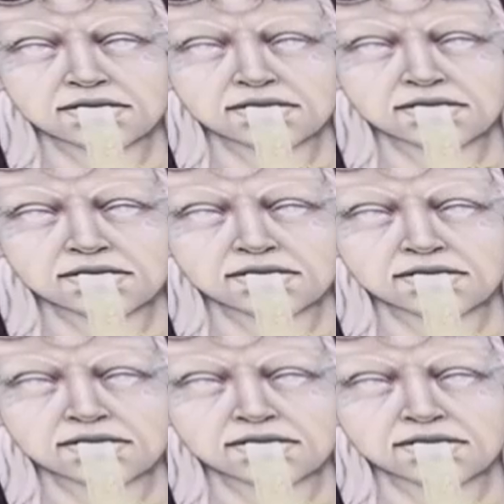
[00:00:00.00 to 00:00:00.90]

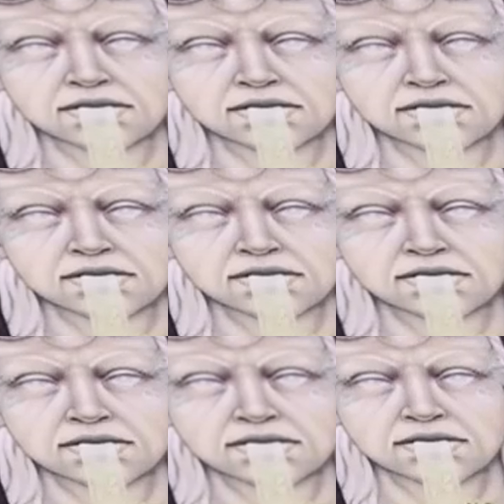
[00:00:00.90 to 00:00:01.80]

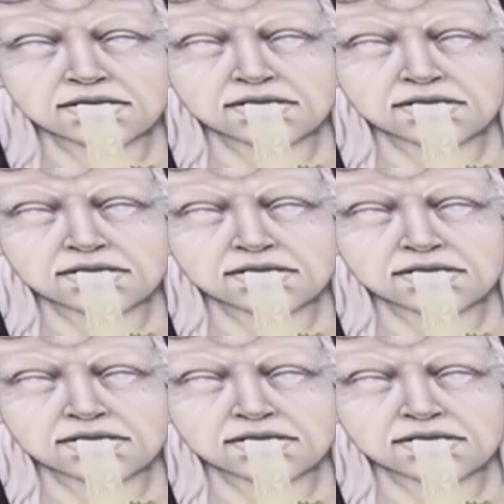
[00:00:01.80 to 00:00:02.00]
(silence)